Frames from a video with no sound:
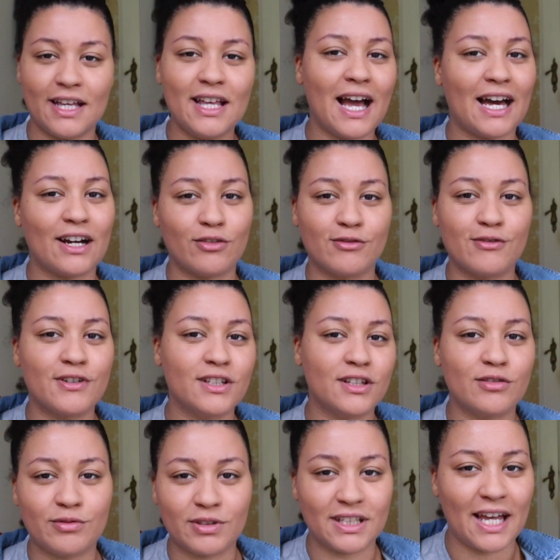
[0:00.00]
He had a
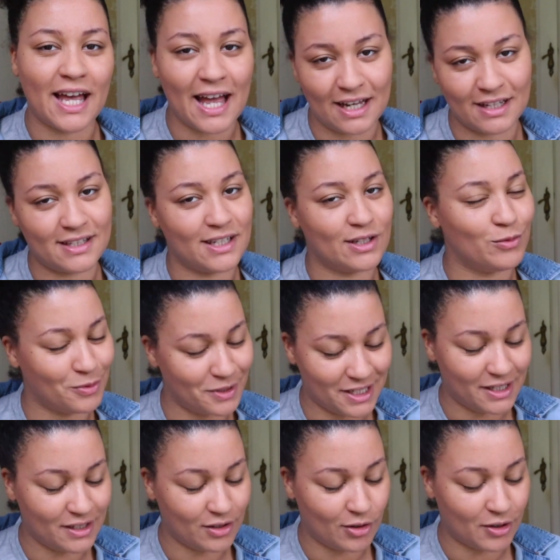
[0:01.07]
really, really hectic
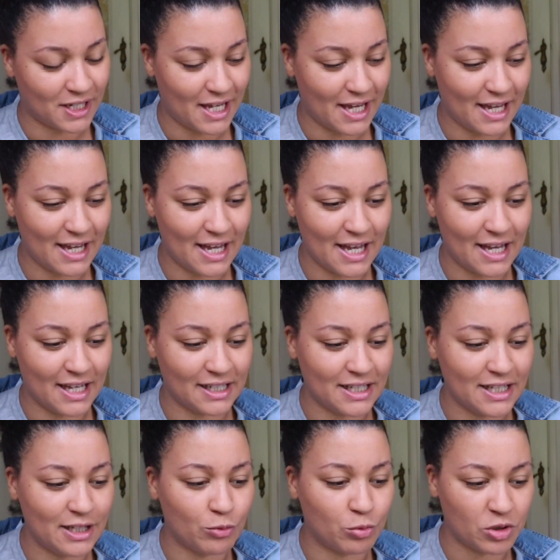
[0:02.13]
week, okay? And
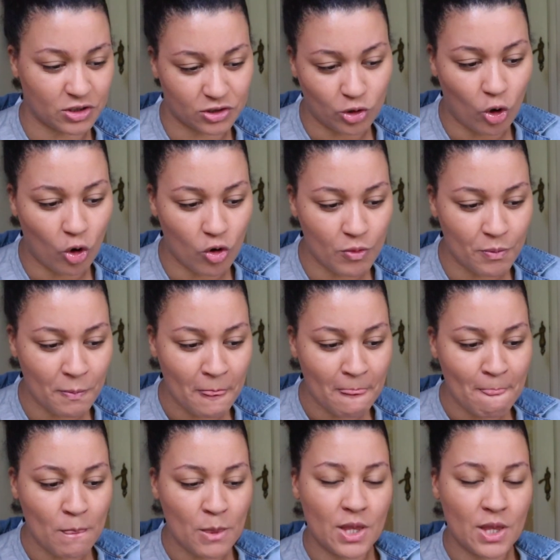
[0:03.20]
he was home